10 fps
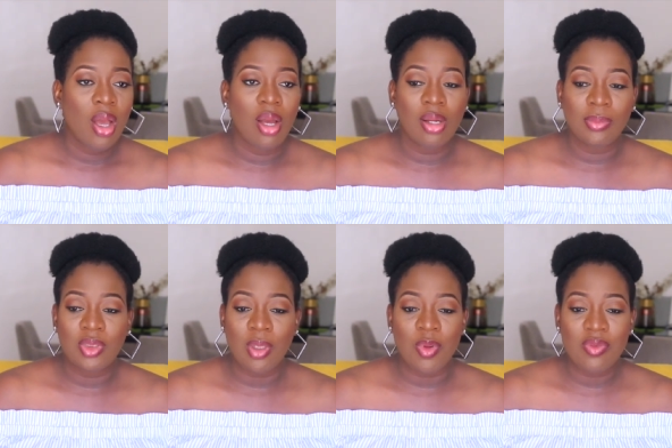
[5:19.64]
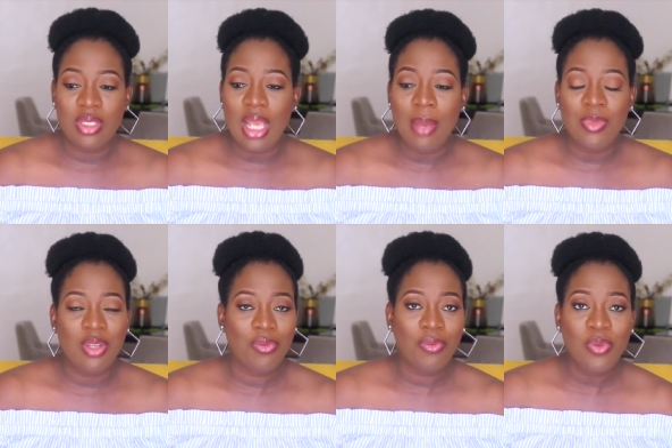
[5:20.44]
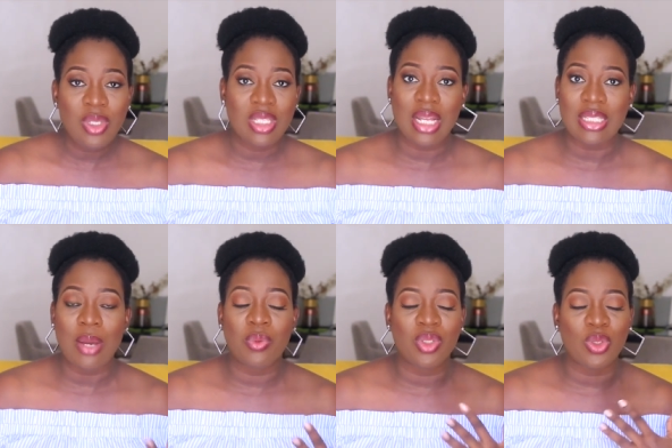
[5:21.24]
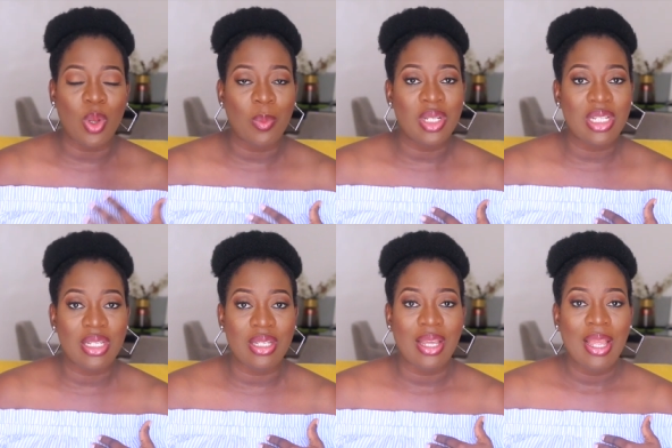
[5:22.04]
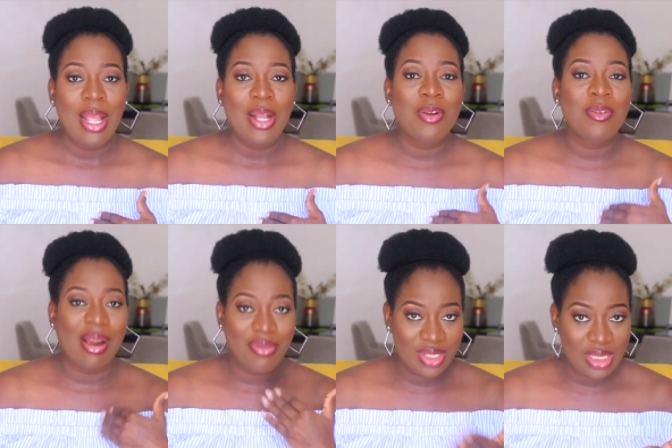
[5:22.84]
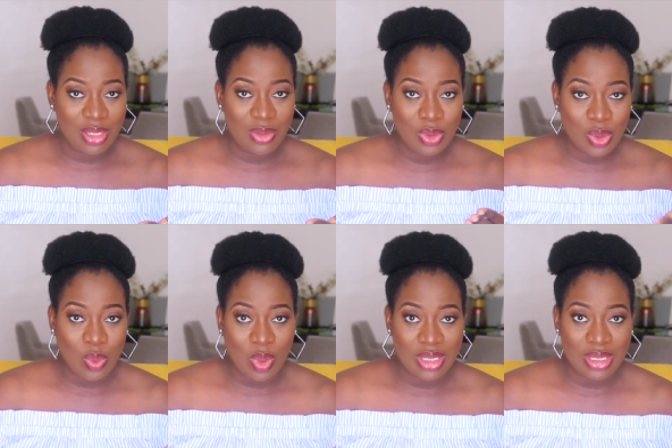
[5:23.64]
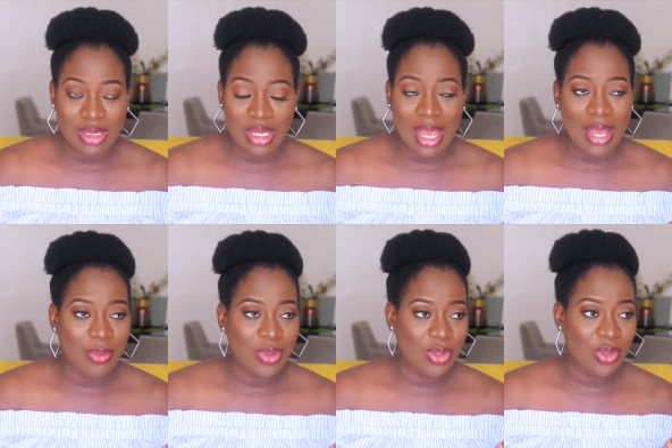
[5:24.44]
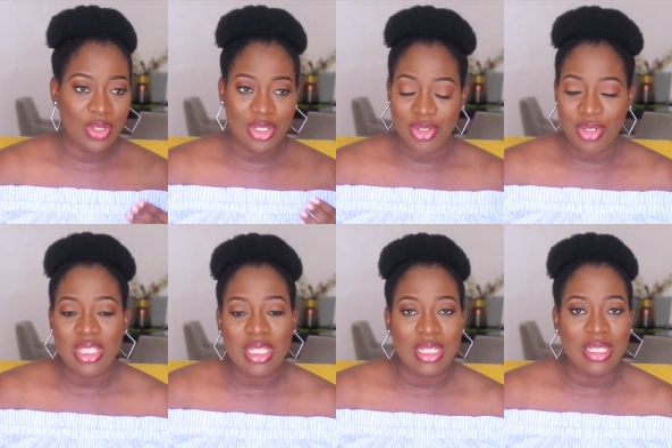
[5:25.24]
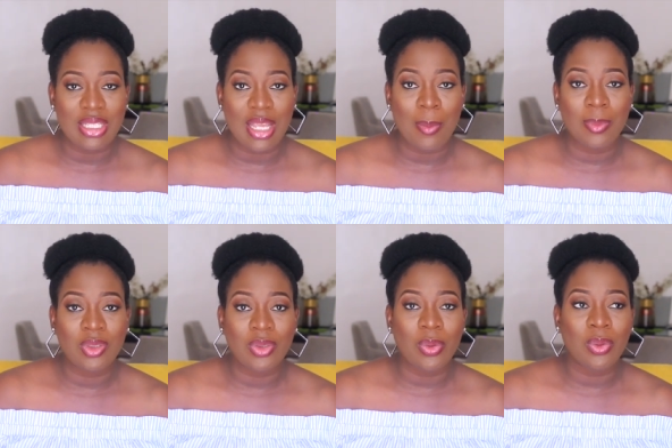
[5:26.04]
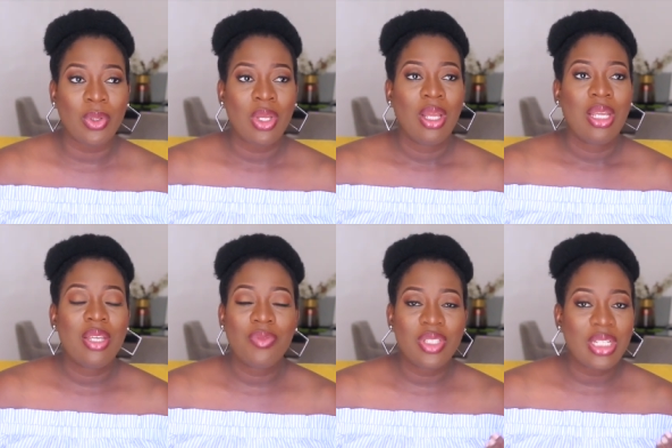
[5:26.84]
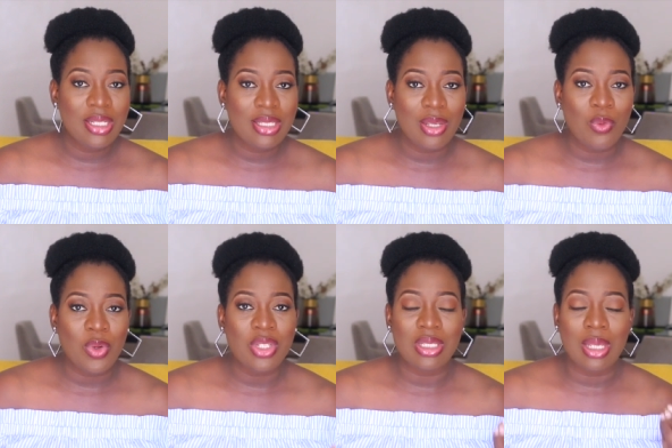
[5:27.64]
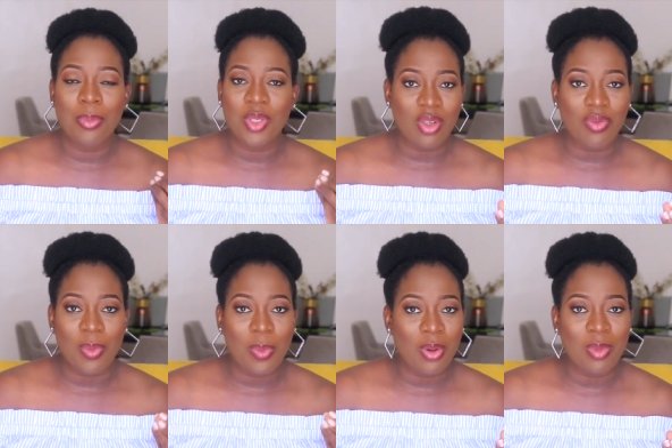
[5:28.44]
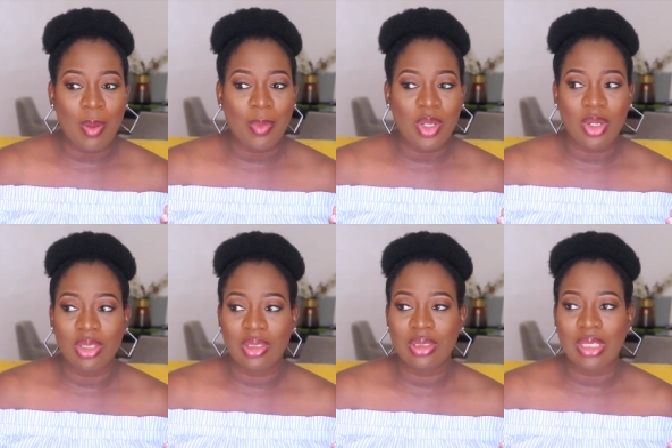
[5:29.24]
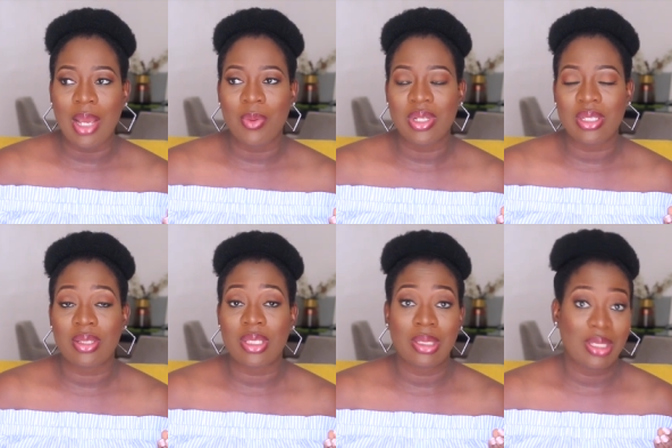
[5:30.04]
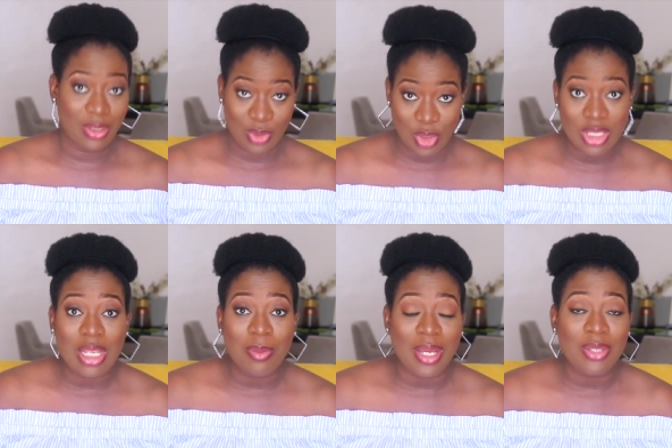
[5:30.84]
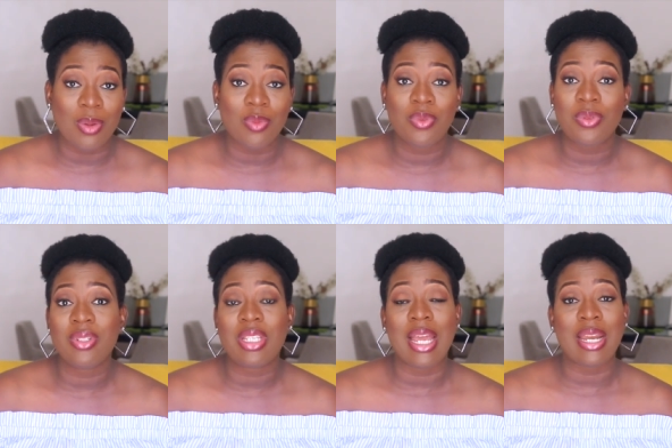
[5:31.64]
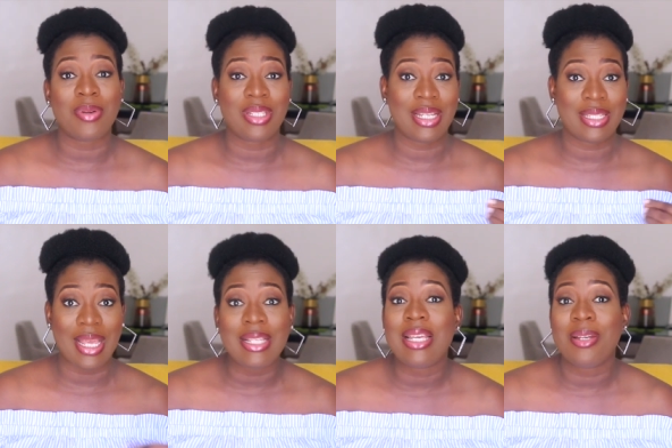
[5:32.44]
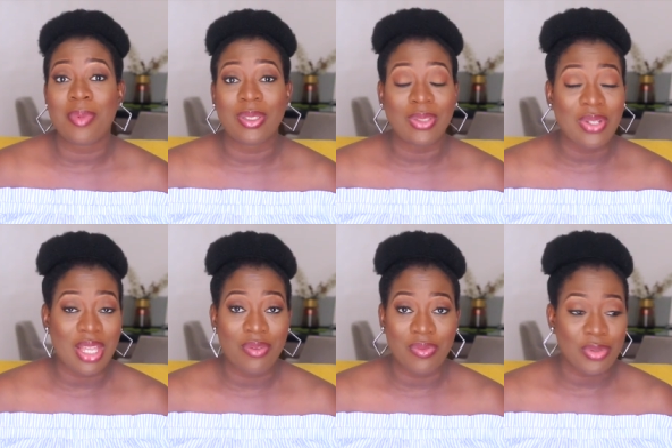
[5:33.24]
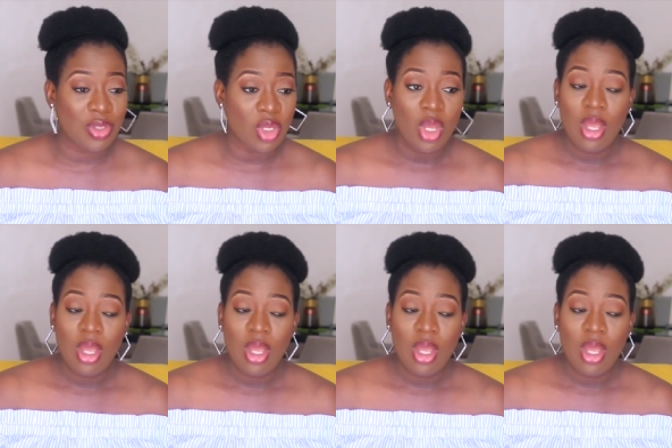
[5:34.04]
Some of the time, the foods that I would normally gravitate towards, I was not interested in them. So even eating was a bit of a problem because I was disgusted by some food and I was excited about other foods.